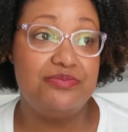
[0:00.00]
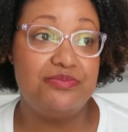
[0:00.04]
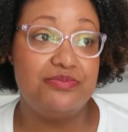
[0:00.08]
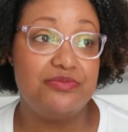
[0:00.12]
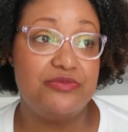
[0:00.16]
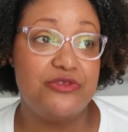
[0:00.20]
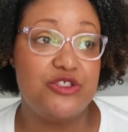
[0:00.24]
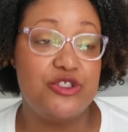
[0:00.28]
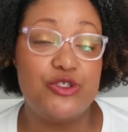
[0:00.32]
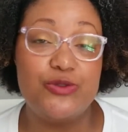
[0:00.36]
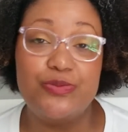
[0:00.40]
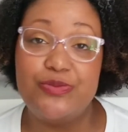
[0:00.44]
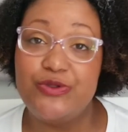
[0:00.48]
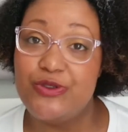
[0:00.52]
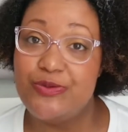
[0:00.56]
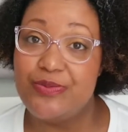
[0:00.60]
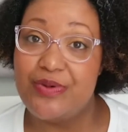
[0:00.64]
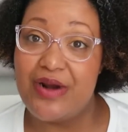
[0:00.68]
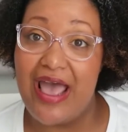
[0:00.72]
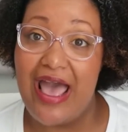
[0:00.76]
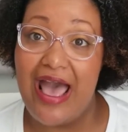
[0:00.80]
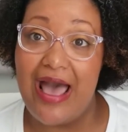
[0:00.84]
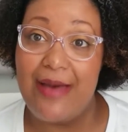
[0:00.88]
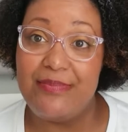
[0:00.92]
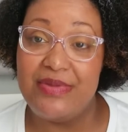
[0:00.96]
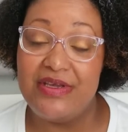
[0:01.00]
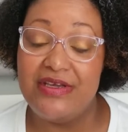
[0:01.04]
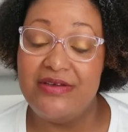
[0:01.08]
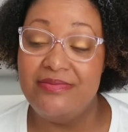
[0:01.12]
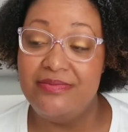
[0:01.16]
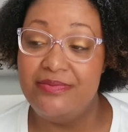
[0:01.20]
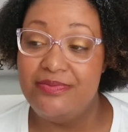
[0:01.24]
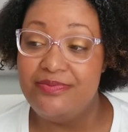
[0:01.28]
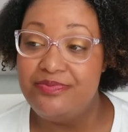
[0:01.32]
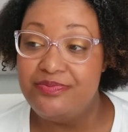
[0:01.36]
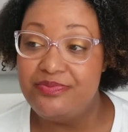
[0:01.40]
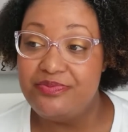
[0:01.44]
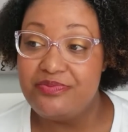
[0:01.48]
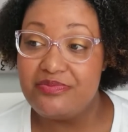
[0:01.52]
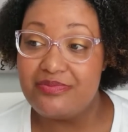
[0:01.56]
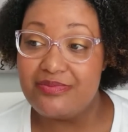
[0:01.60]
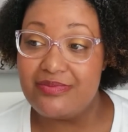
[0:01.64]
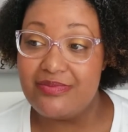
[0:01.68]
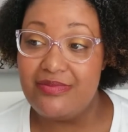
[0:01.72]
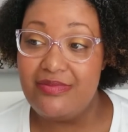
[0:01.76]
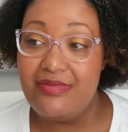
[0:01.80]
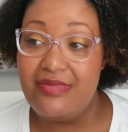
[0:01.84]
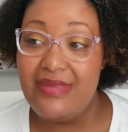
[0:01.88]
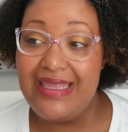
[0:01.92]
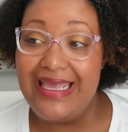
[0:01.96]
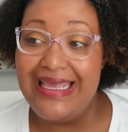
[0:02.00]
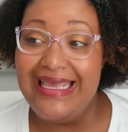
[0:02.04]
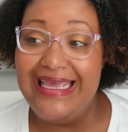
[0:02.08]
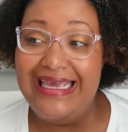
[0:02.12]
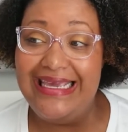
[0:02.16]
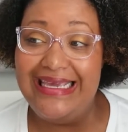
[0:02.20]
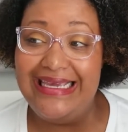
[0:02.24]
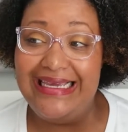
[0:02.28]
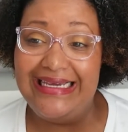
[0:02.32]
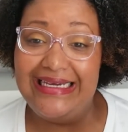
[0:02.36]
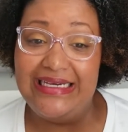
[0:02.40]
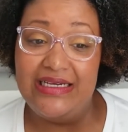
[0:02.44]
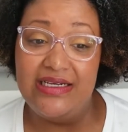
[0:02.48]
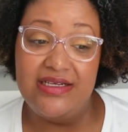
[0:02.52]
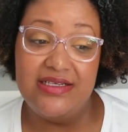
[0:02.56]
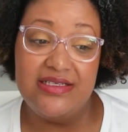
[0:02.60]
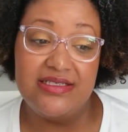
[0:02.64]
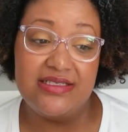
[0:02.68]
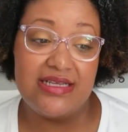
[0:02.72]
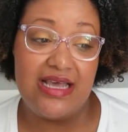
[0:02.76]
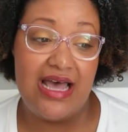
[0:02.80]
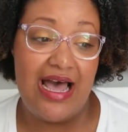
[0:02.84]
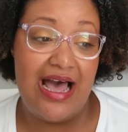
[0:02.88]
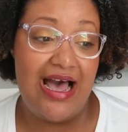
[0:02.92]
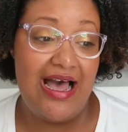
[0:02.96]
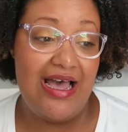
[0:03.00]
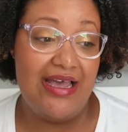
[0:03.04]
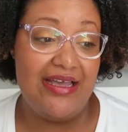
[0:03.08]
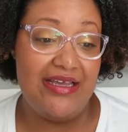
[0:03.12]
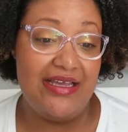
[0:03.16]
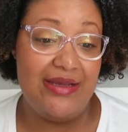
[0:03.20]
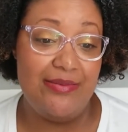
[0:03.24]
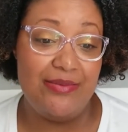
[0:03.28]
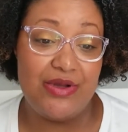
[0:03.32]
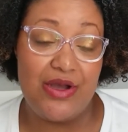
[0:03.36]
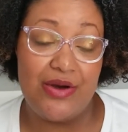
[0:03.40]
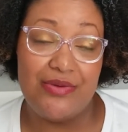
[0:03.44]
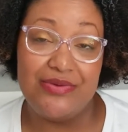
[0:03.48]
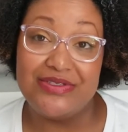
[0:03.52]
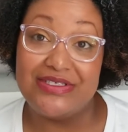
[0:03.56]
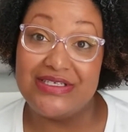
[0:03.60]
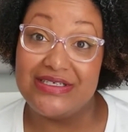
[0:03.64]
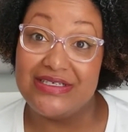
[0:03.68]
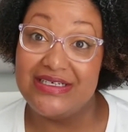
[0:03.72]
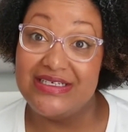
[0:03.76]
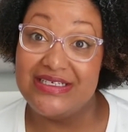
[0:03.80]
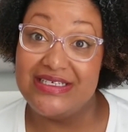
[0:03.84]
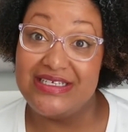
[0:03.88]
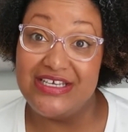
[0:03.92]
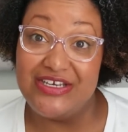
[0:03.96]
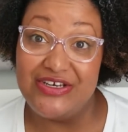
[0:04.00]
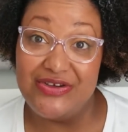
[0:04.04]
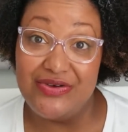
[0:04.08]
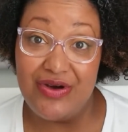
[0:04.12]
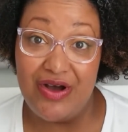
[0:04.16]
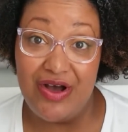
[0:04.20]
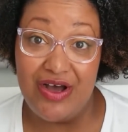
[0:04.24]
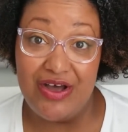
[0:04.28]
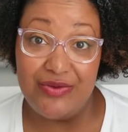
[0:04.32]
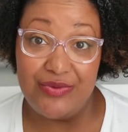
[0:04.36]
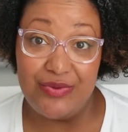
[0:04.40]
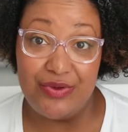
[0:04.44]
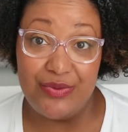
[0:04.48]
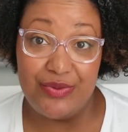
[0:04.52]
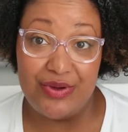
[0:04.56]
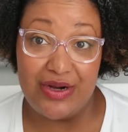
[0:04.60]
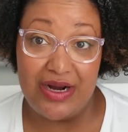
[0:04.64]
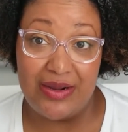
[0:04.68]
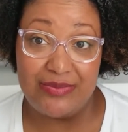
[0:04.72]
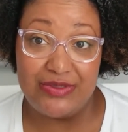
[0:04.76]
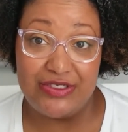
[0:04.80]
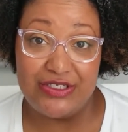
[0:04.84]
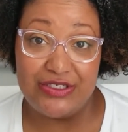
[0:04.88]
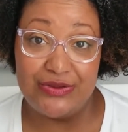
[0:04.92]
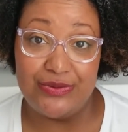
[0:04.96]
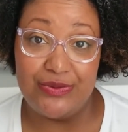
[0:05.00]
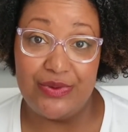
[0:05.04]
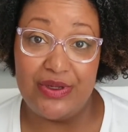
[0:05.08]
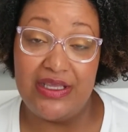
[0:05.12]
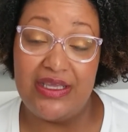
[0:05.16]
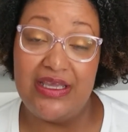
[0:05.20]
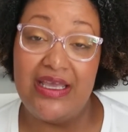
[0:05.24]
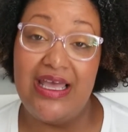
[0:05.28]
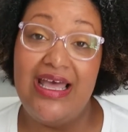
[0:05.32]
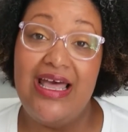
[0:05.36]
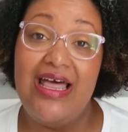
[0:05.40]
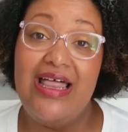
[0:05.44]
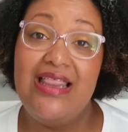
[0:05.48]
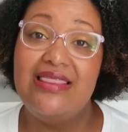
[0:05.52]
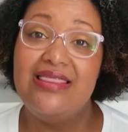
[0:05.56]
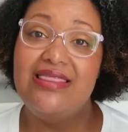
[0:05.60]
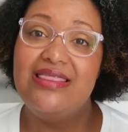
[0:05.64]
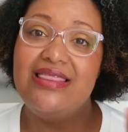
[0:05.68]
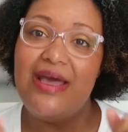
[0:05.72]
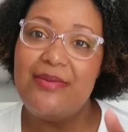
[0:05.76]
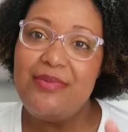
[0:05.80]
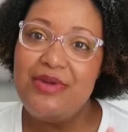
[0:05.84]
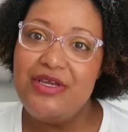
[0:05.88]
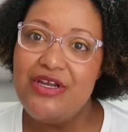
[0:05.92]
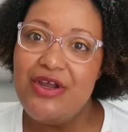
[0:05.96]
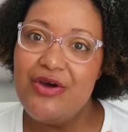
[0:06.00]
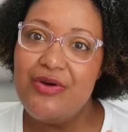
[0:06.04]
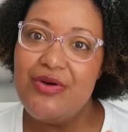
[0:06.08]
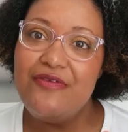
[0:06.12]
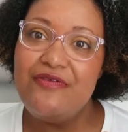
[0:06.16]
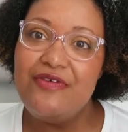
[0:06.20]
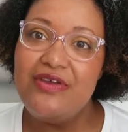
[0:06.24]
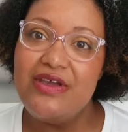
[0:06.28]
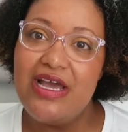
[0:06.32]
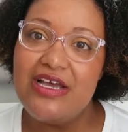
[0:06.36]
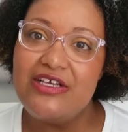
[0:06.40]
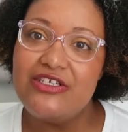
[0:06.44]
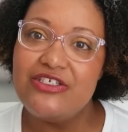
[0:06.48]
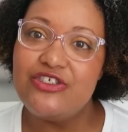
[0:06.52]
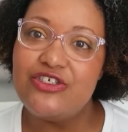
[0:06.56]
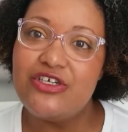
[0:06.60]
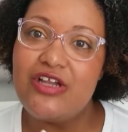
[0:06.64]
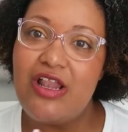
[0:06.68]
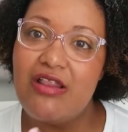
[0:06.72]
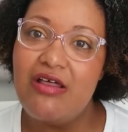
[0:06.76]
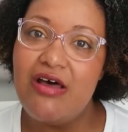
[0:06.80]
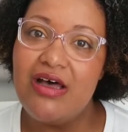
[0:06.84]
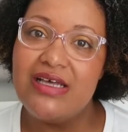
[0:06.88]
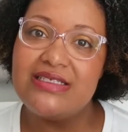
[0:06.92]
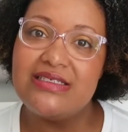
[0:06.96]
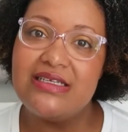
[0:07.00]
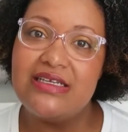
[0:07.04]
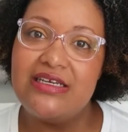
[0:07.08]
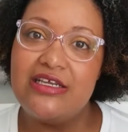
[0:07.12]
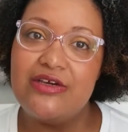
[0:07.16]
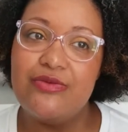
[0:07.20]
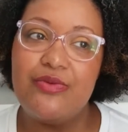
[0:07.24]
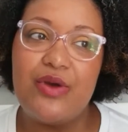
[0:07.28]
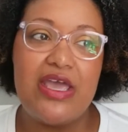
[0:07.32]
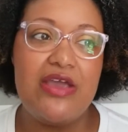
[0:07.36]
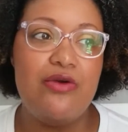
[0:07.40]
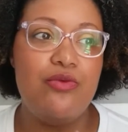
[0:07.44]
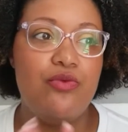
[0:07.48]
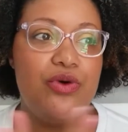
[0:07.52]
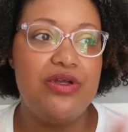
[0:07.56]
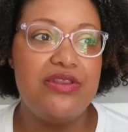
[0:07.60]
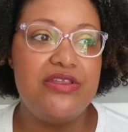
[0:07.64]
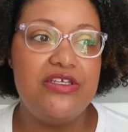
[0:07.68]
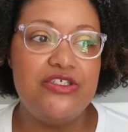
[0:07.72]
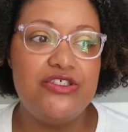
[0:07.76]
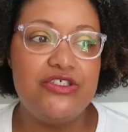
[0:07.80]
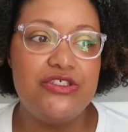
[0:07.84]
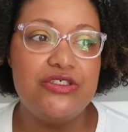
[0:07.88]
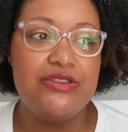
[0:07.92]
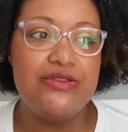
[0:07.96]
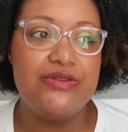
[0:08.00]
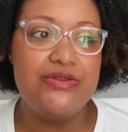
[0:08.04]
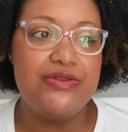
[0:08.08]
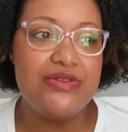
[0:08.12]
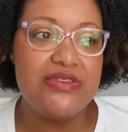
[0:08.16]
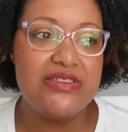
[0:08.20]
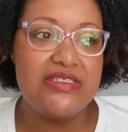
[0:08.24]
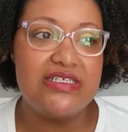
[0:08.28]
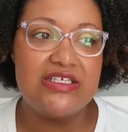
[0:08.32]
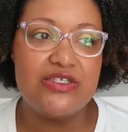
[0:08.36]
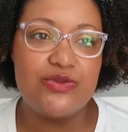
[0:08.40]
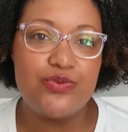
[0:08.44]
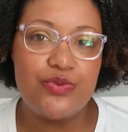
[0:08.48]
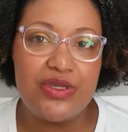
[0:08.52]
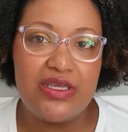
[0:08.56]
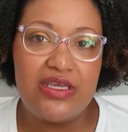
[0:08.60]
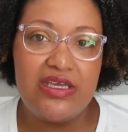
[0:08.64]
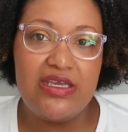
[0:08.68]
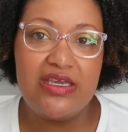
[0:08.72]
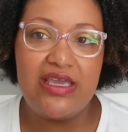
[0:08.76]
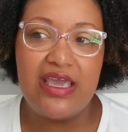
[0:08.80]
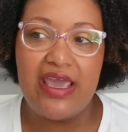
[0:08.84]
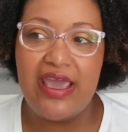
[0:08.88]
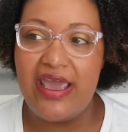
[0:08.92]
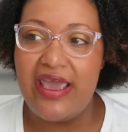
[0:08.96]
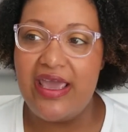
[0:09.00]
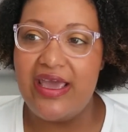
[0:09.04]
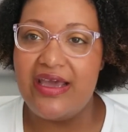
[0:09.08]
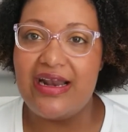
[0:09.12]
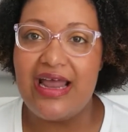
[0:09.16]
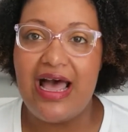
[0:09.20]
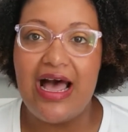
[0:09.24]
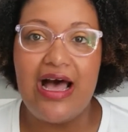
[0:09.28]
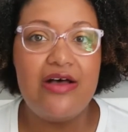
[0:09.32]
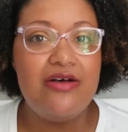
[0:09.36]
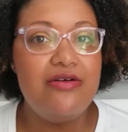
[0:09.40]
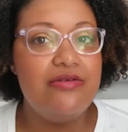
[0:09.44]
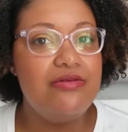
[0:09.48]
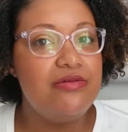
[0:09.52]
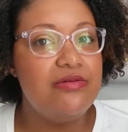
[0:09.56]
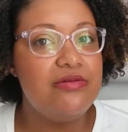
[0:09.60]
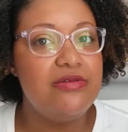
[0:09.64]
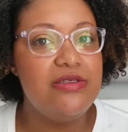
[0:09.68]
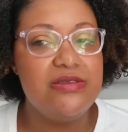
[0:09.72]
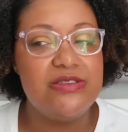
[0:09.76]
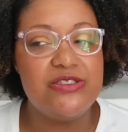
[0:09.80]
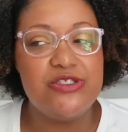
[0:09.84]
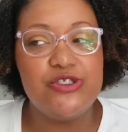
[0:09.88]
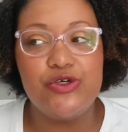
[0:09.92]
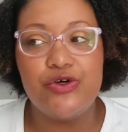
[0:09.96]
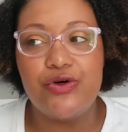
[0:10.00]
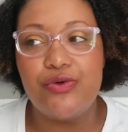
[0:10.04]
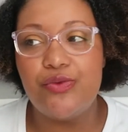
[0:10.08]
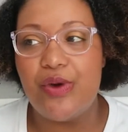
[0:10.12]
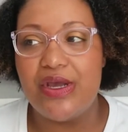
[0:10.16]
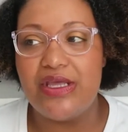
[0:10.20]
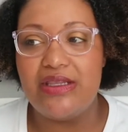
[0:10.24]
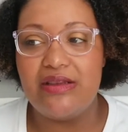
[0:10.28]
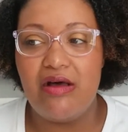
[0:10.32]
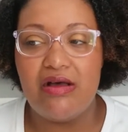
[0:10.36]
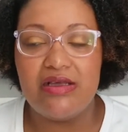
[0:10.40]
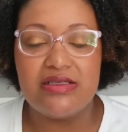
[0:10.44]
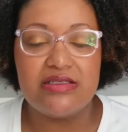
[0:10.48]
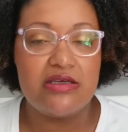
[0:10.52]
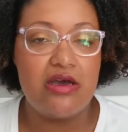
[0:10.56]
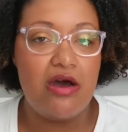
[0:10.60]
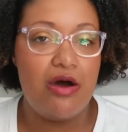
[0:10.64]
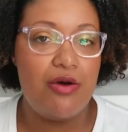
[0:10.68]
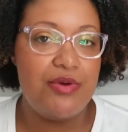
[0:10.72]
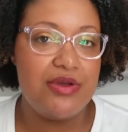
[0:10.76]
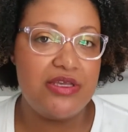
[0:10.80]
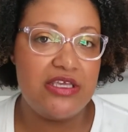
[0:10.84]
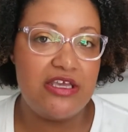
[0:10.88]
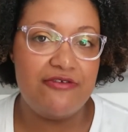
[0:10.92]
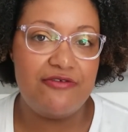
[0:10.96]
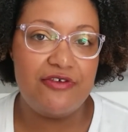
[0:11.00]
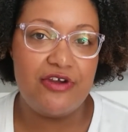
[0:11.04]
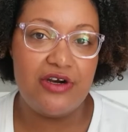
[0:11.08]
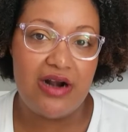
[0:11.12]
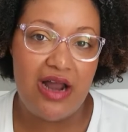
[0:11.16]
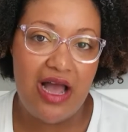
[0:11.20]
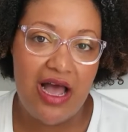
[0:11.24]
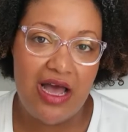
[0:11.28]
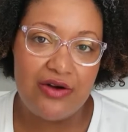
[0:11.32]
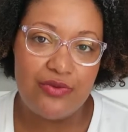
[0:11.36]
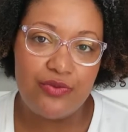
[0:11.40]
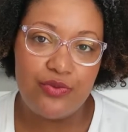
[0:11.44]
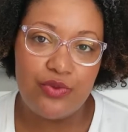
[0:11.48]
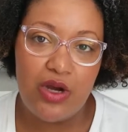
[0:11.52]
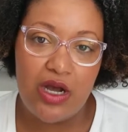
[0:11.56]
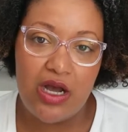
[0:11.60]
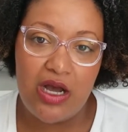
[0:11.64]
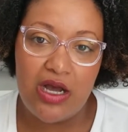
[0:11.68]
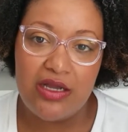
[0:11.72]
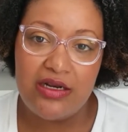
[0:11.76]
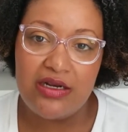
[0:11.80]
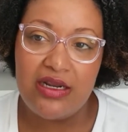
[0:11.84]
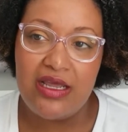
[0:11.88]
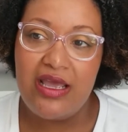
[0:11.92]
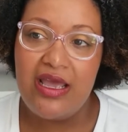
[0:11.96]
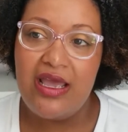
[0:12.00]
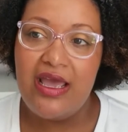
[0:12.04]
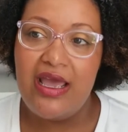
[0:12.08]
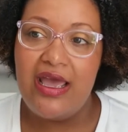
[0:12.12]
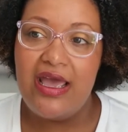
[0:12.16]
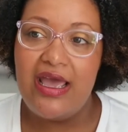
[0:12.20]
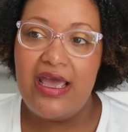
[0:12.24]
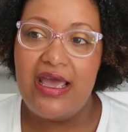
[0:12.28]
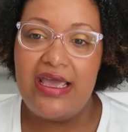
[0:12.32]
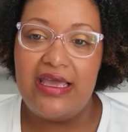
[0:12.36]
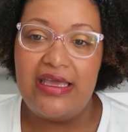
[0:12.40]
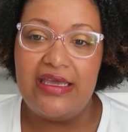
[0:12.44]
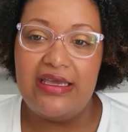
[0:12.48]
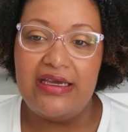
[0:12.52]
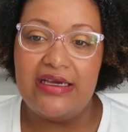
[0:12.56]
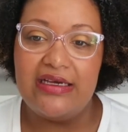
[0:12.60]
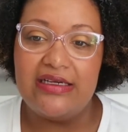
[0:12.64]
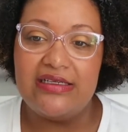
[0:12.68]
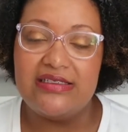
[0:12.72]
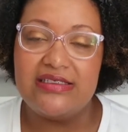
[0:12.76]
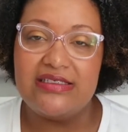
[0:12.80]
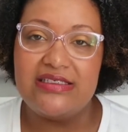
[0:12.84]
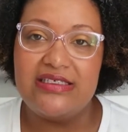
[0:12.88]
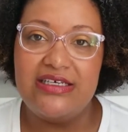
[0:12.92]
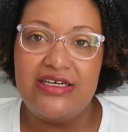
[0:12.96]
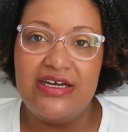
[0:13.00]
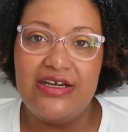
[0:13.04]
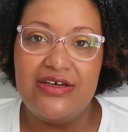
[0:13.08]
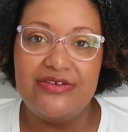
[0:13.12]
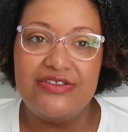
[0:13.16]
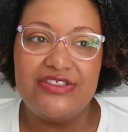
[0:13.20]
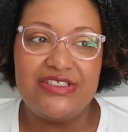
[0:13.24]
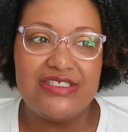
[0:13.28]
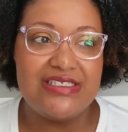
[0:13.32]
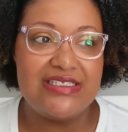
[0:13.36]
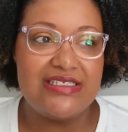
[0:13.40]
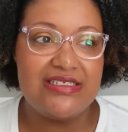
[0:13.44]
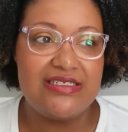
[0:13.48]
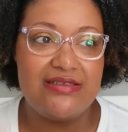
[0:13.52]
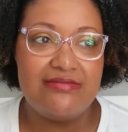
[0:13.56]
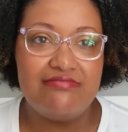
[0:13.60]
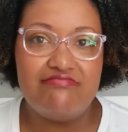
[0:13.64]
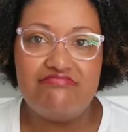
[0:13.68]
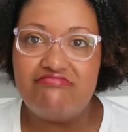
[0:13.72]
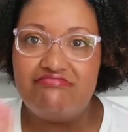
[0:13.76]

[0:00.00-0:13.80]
super duper happy, and I am going to continue on with what I'm doing. Let me know if you guys lost any weight. What did you lose this week, and how is your weight loss going if you're on one? And you know, just